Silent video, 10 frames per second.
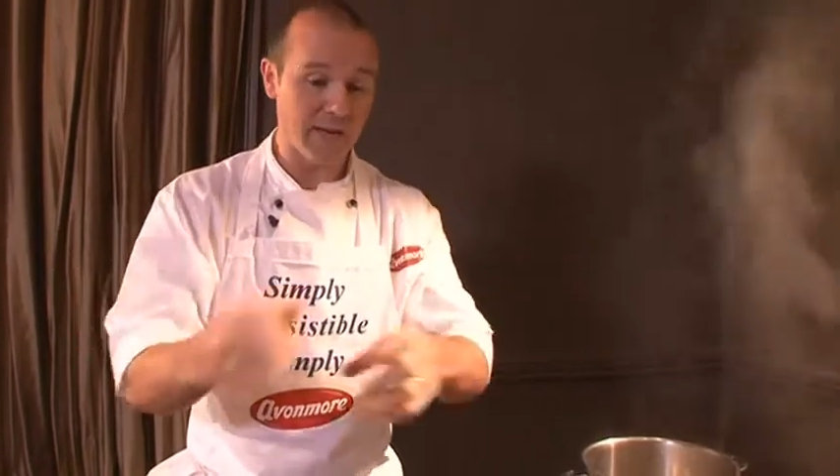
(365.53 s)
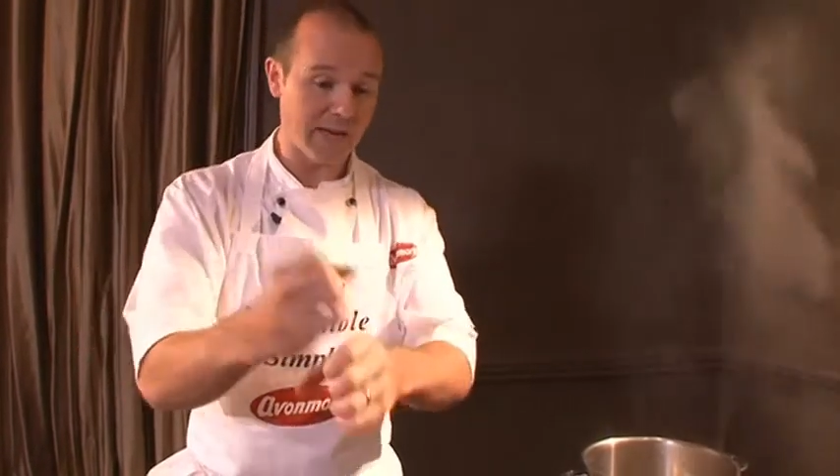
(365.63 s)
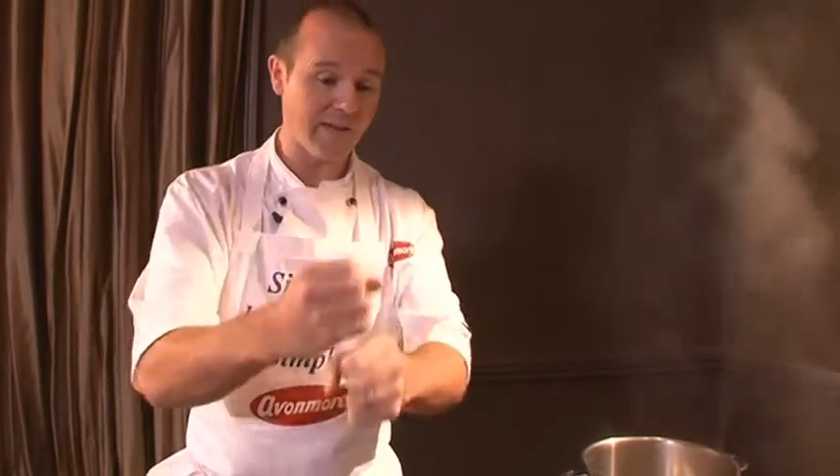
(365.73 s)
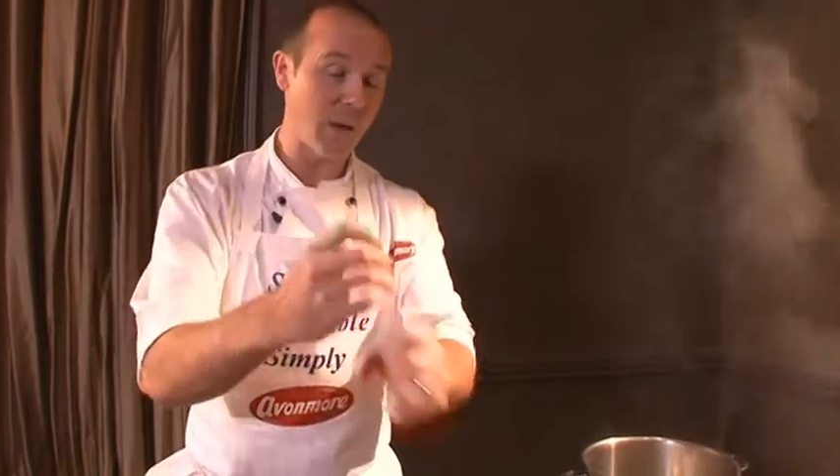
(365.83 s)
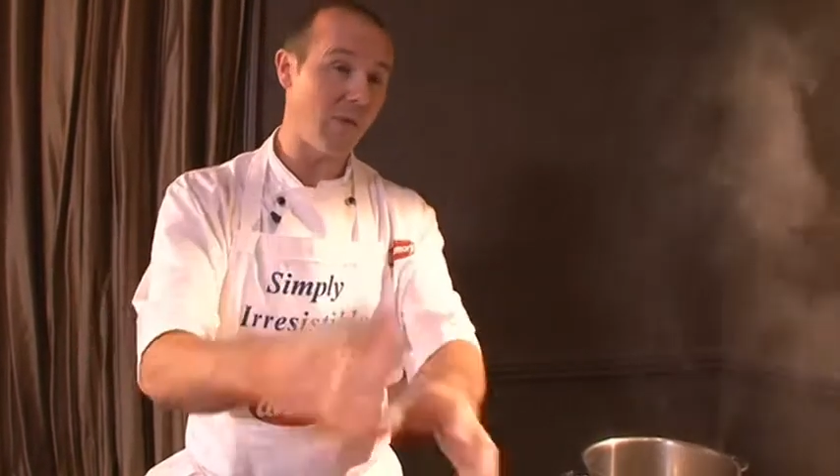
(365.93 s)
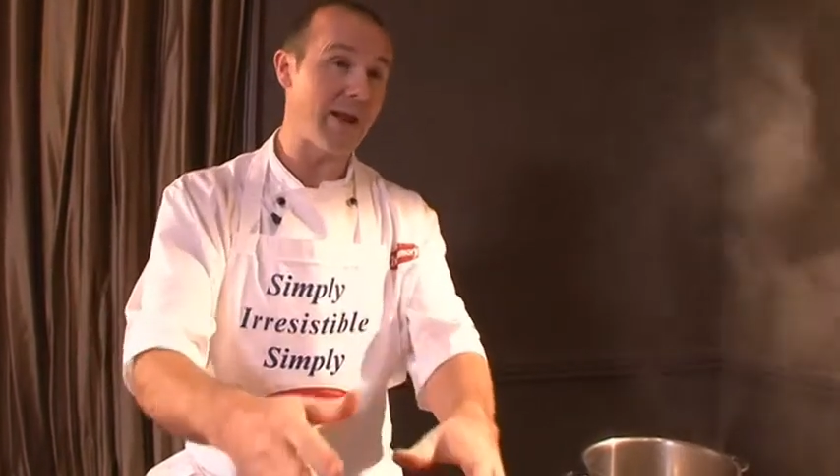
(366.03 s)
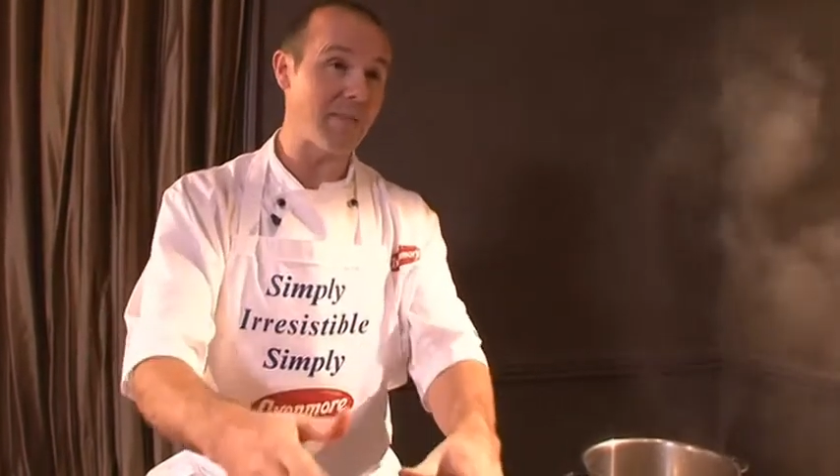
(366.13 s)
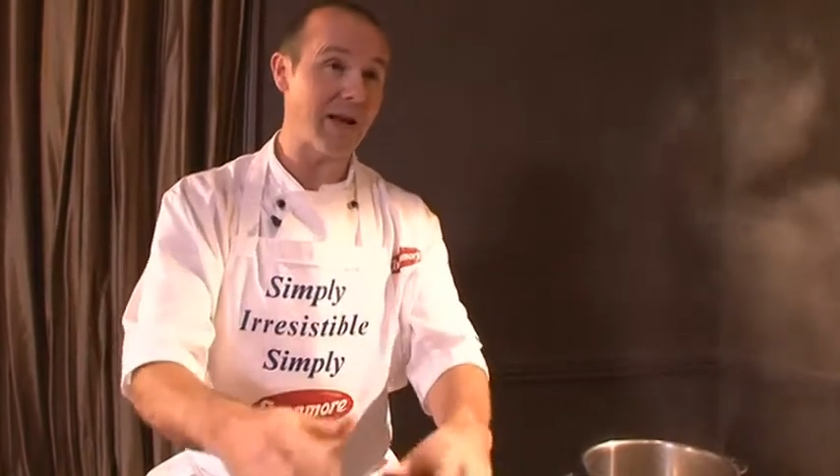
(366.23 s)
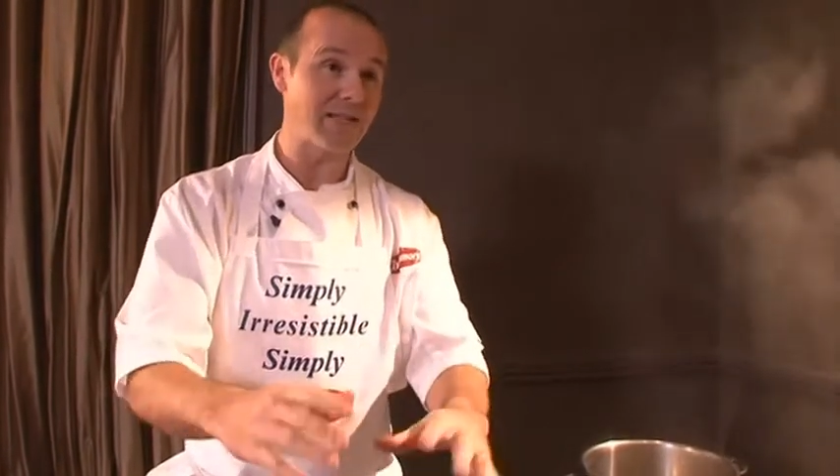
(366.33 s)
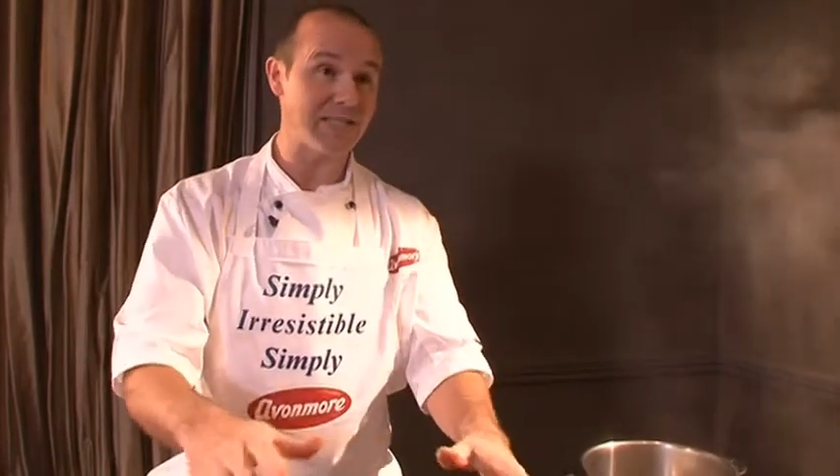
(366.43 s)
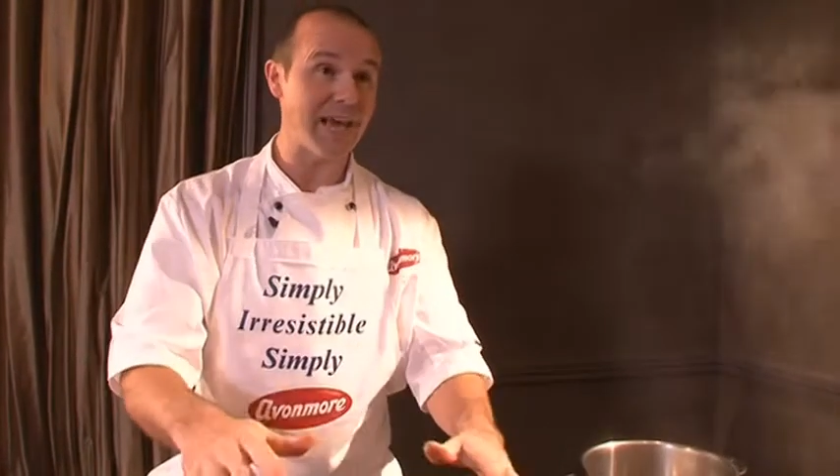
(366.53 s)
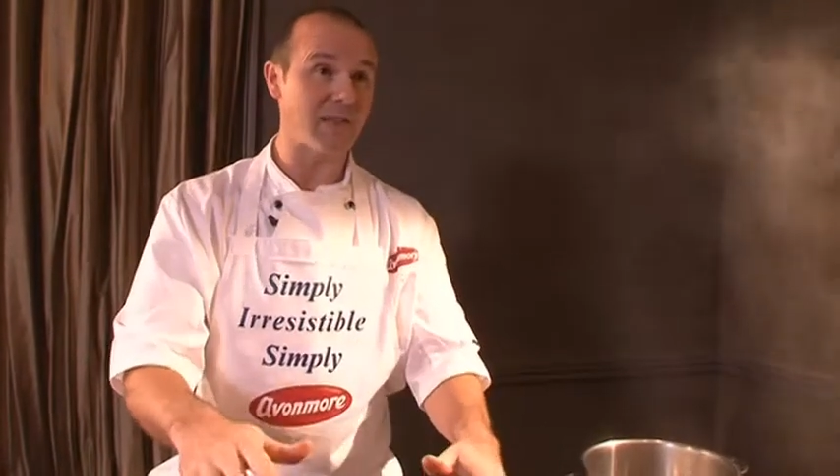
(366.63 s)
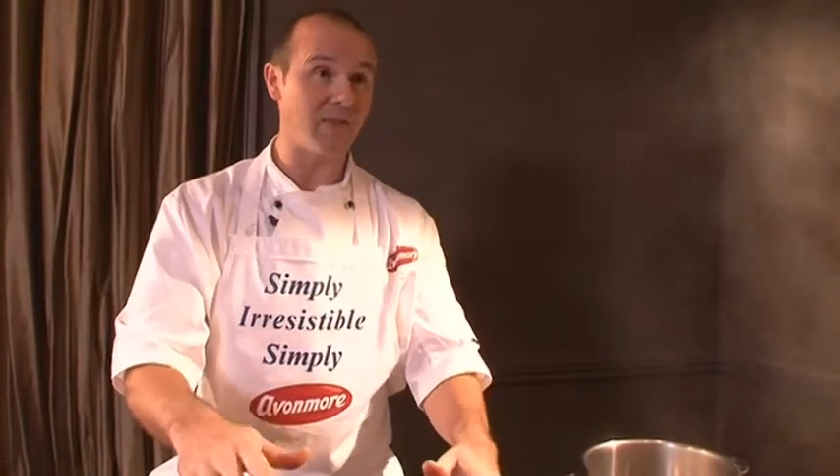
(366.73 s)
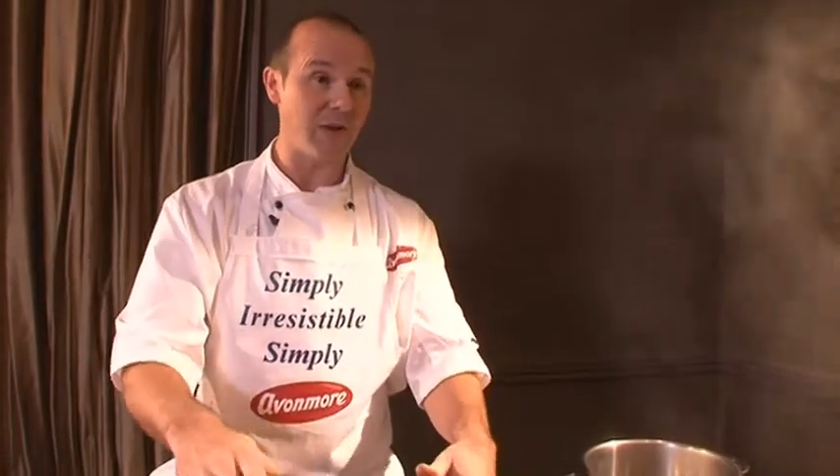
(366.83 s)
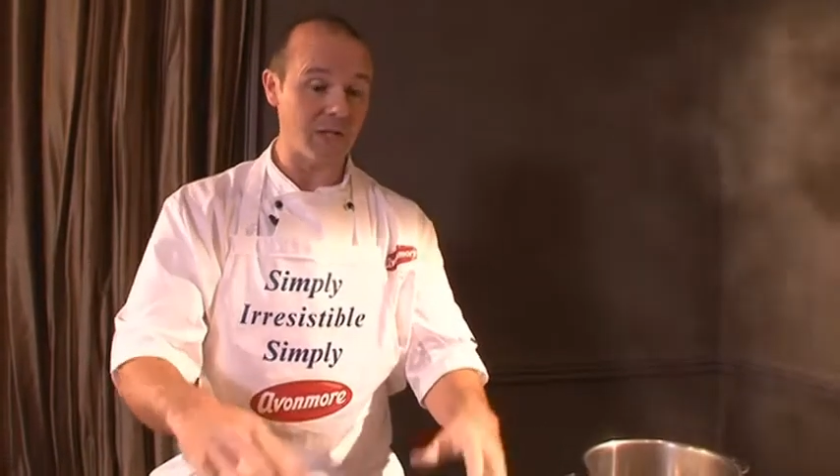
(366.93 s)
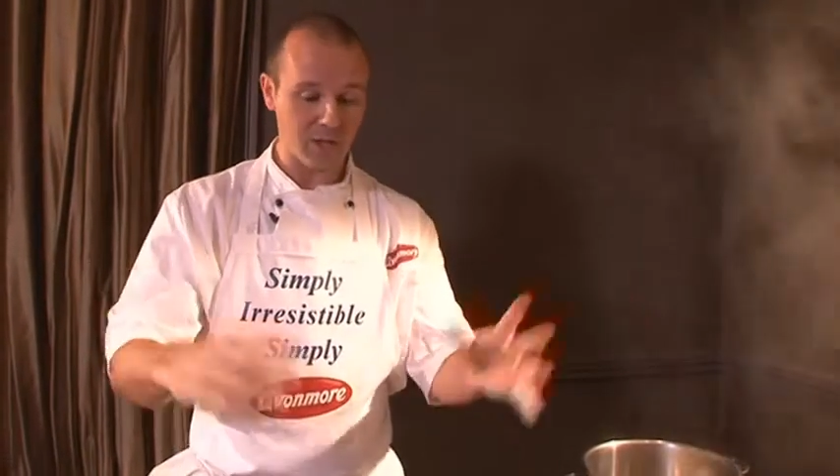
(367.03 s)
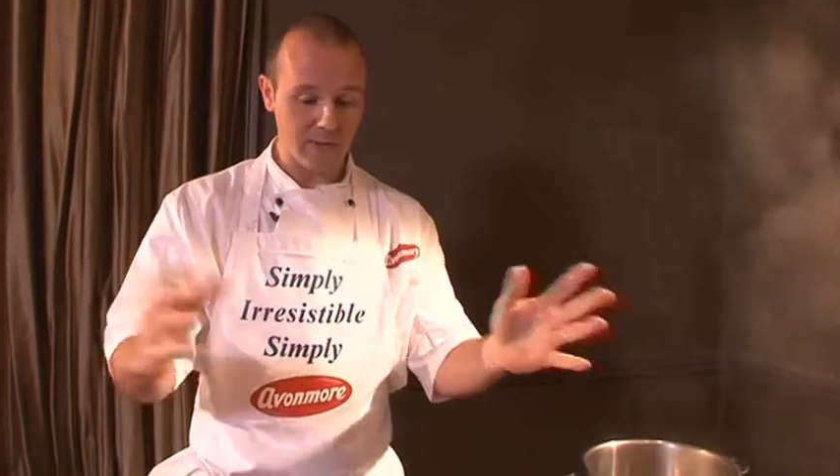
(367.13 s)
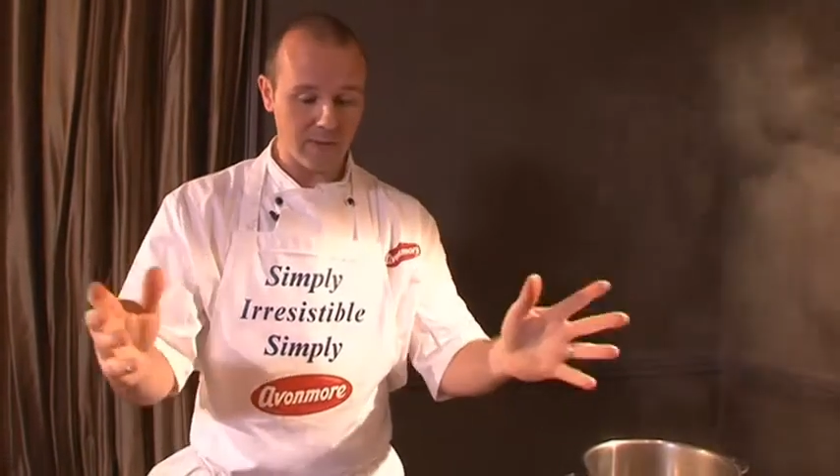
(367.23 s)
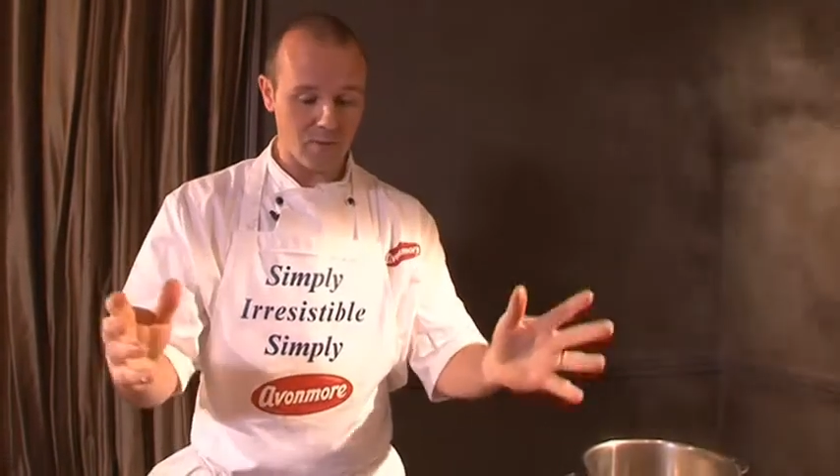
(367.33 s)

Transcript: You can have them all ready made, set in the fridge,